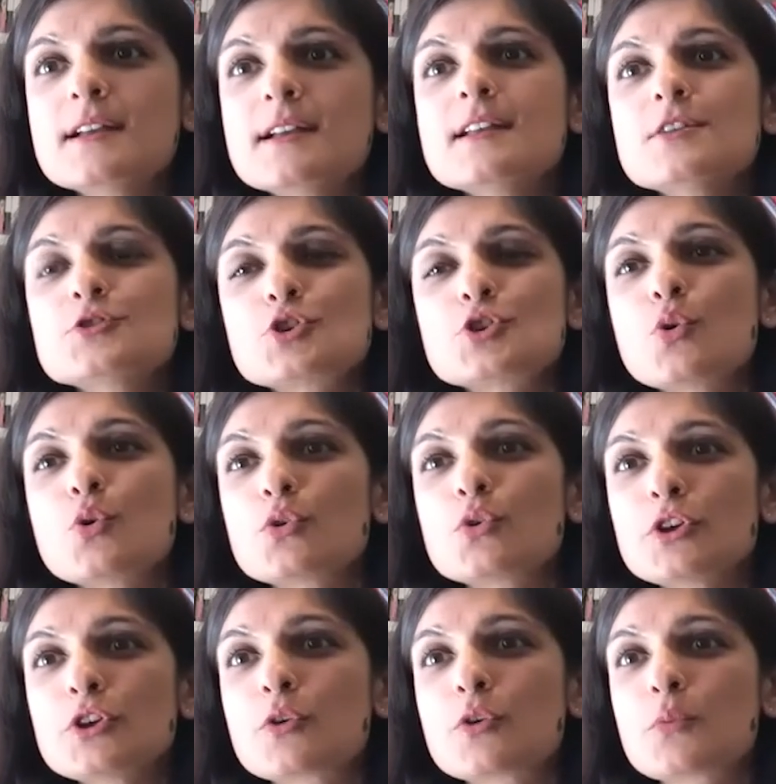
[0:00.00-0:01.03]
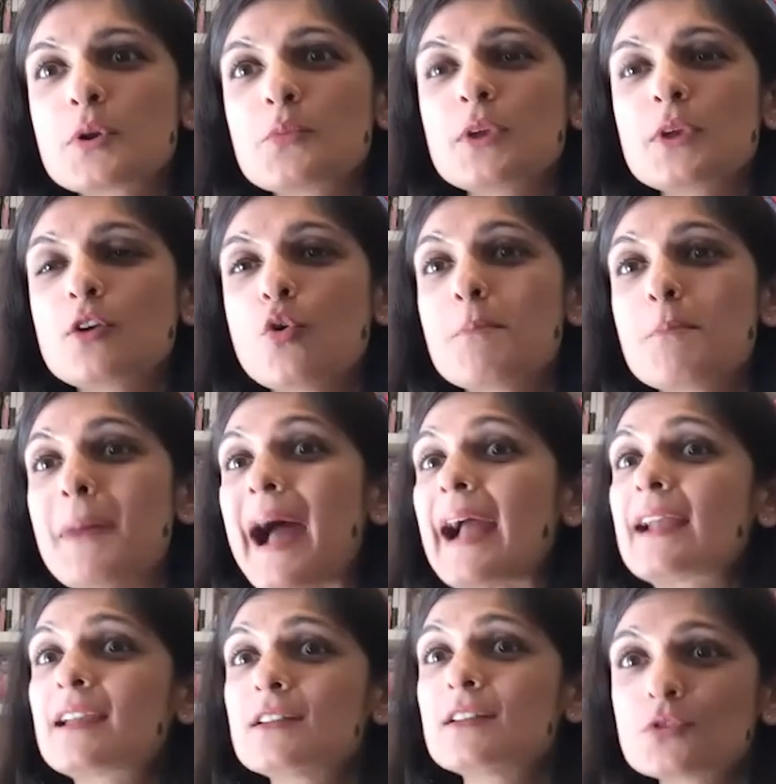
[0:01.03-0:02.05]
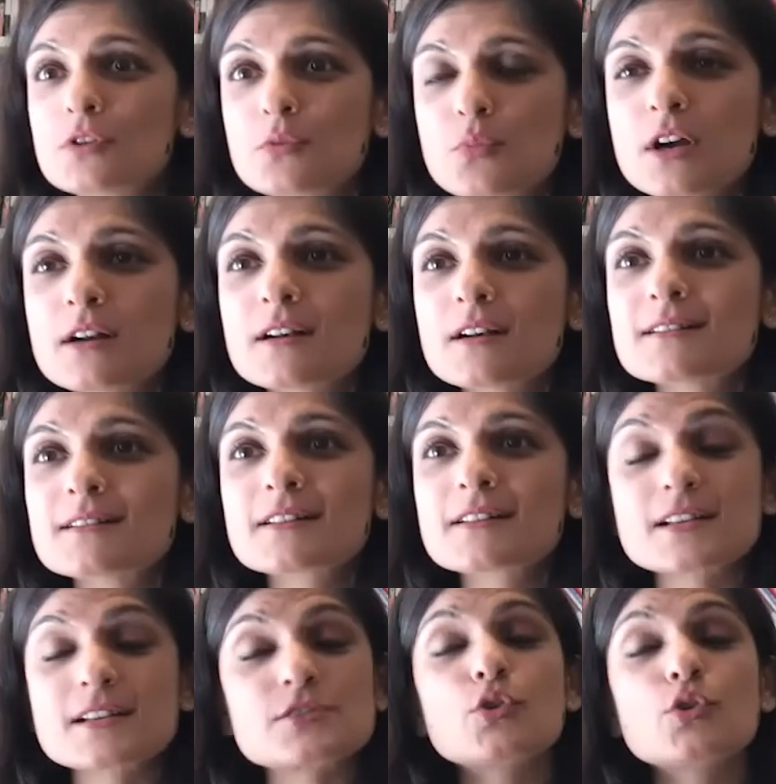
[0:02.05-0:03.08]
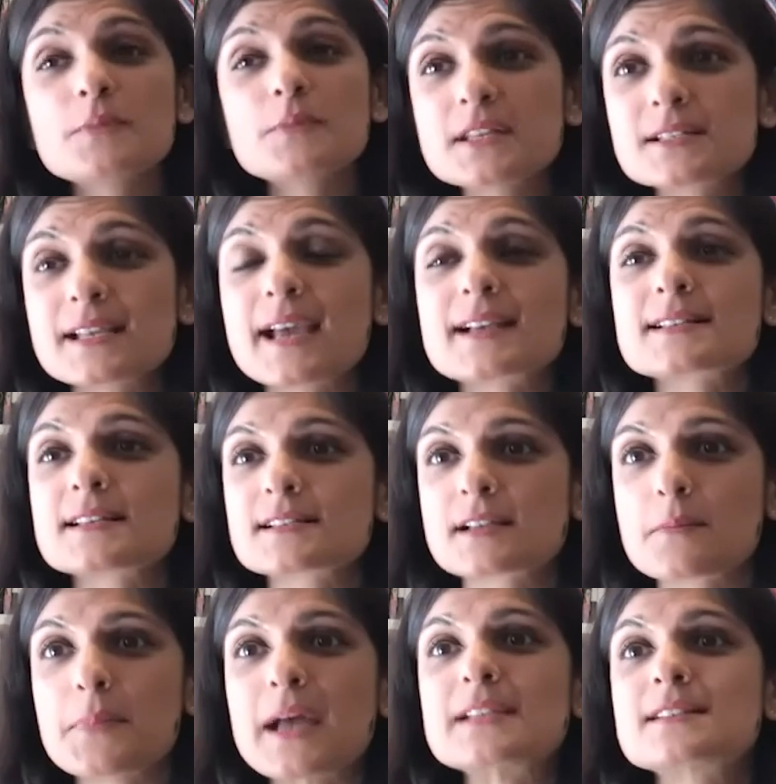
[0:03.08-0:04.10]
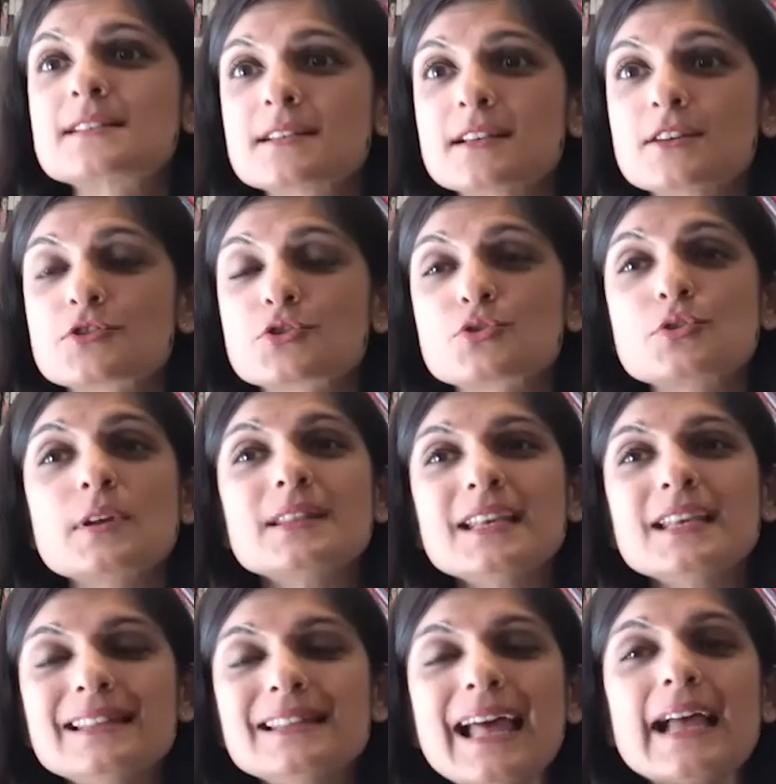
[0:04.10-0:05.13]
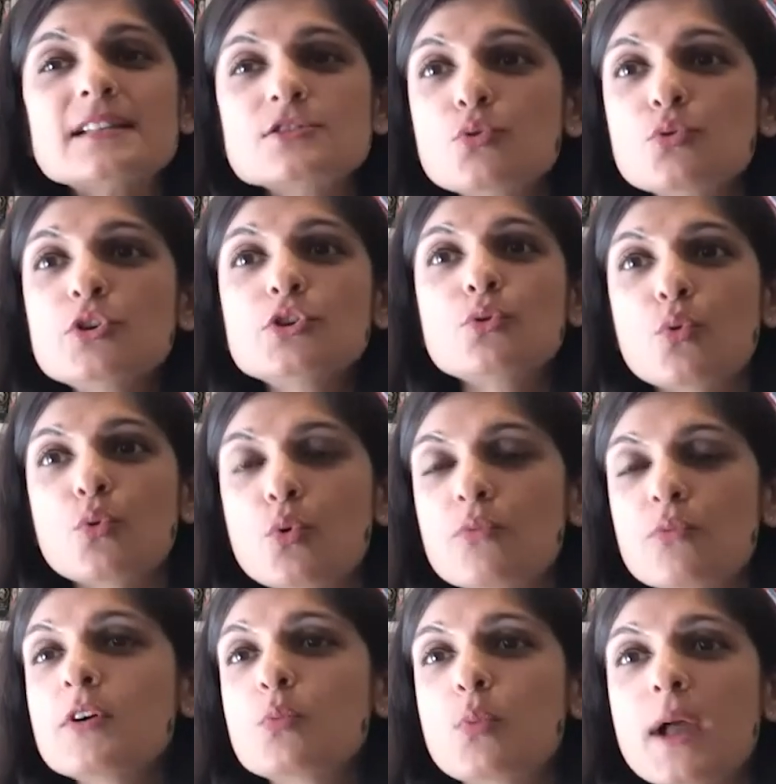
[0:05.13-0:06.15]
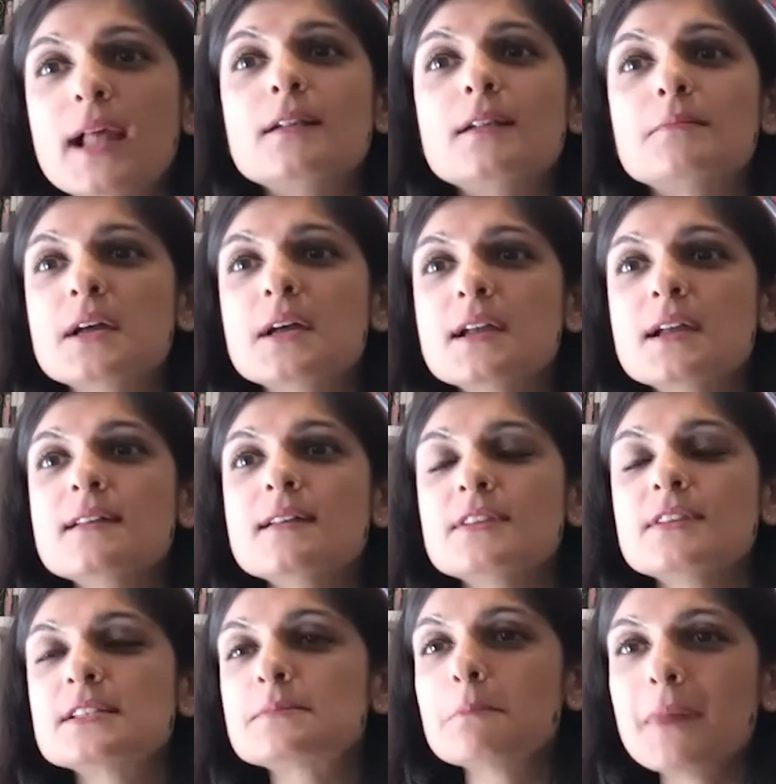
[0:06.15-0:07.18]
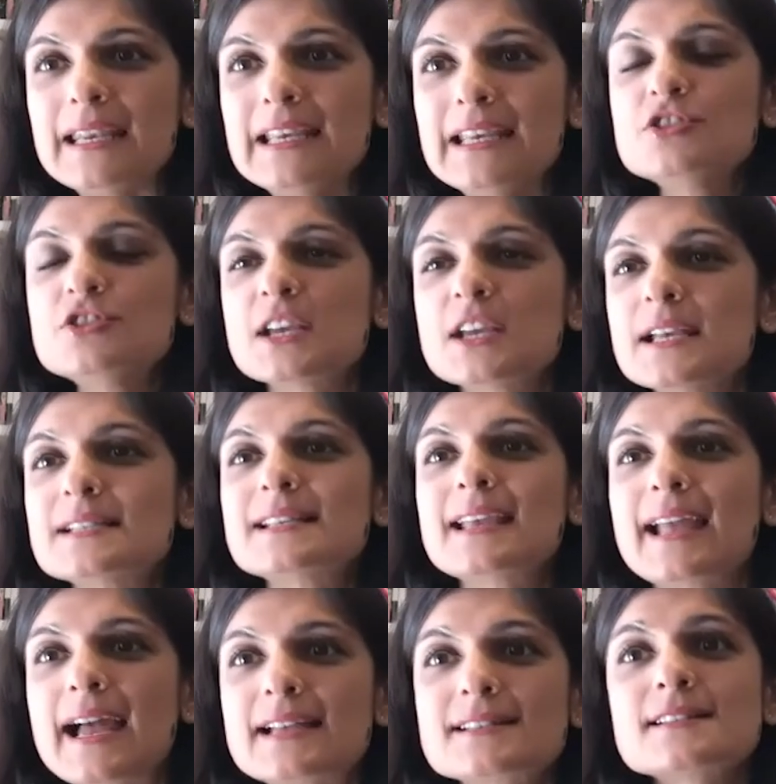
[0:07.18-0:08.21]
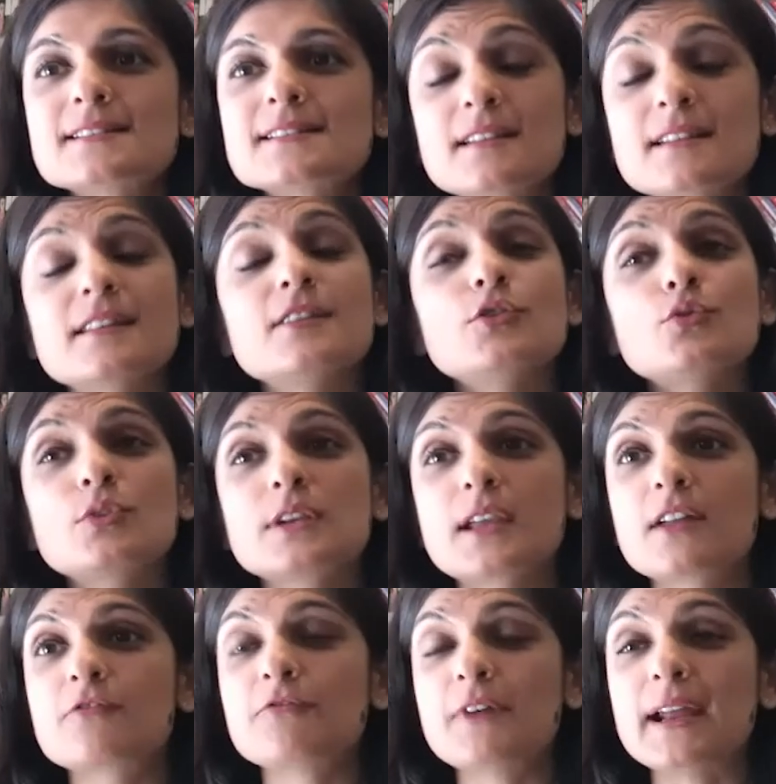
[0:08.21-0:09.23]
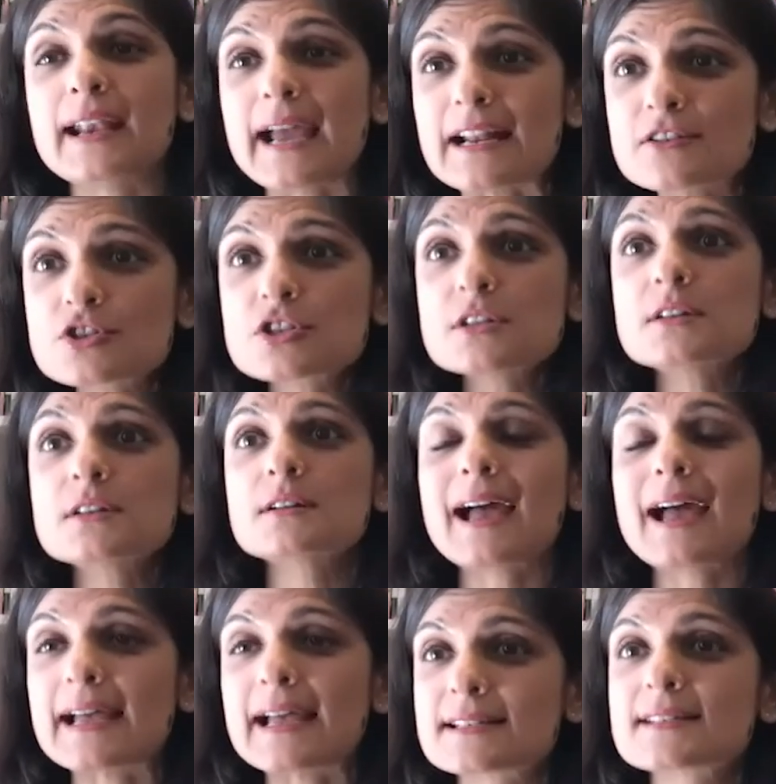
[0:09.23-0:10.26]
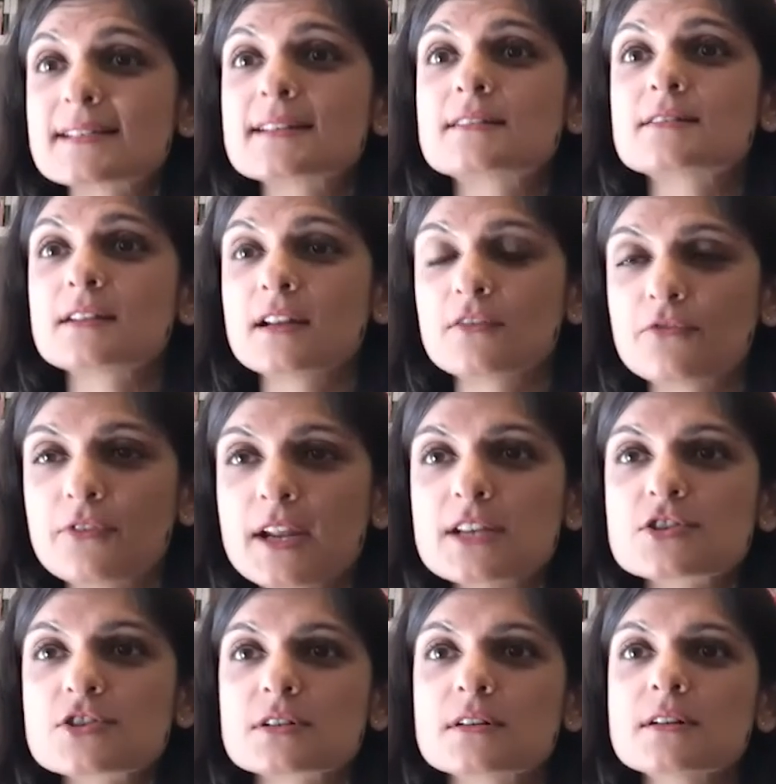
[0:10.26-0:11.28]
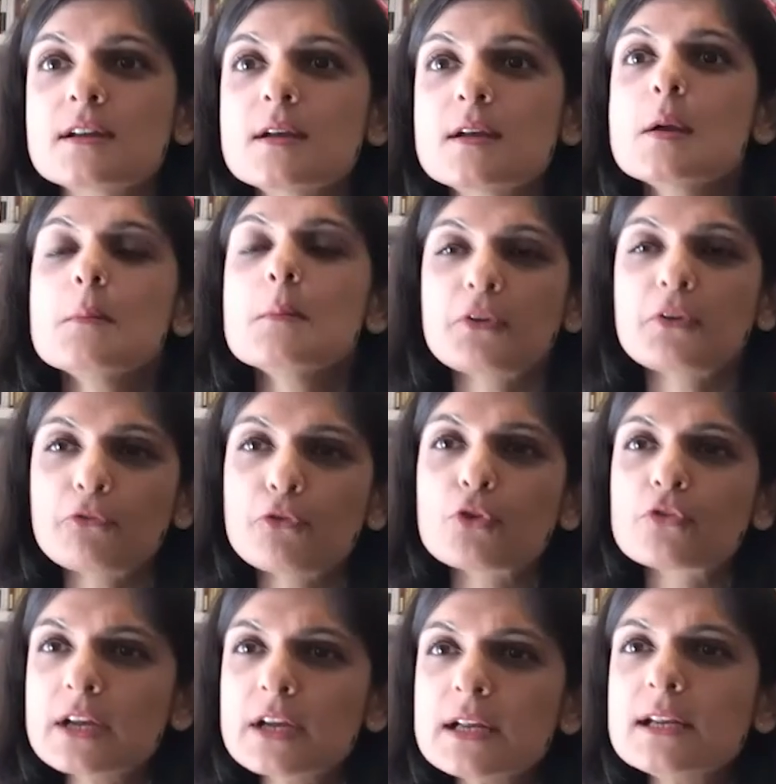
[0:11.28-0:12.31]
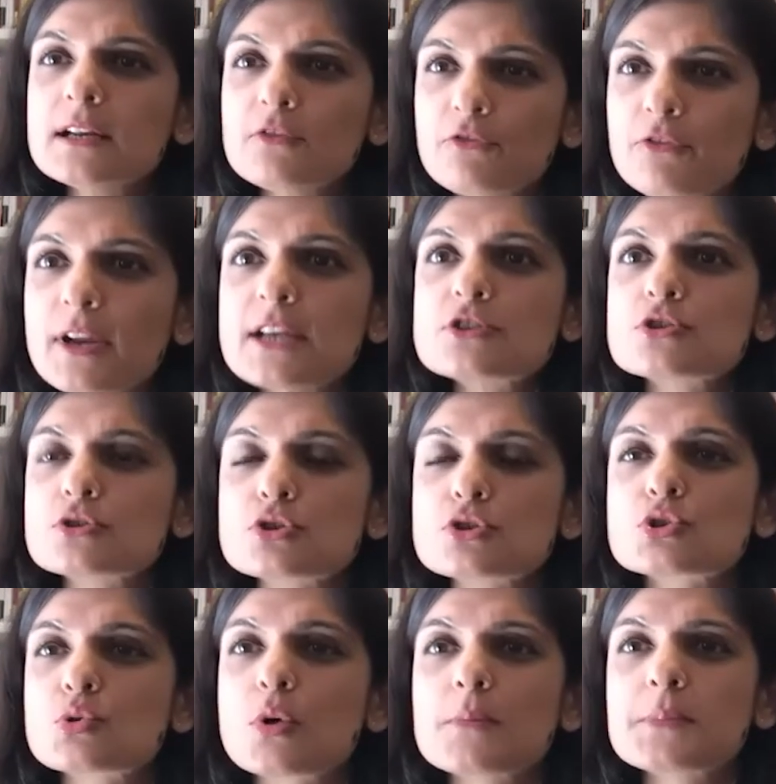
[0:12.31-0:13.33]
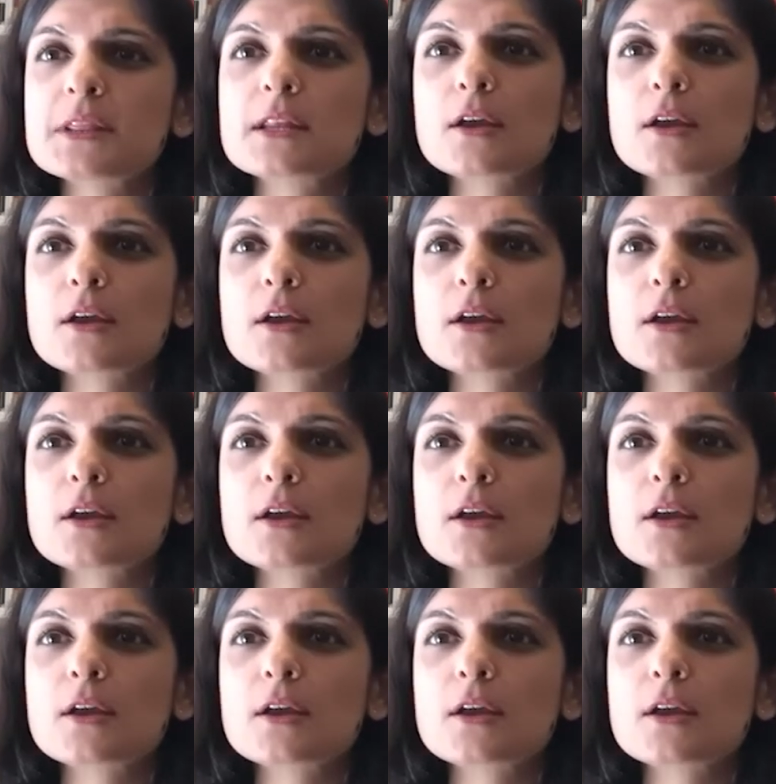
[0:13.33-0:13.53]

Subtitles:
So, you know, when we go back into the world, there's going to be this excess capacity issue. So I think that's going to overwhelm this money chasing assets. I think you can get financial asset inflation, But for real inflation to show up in the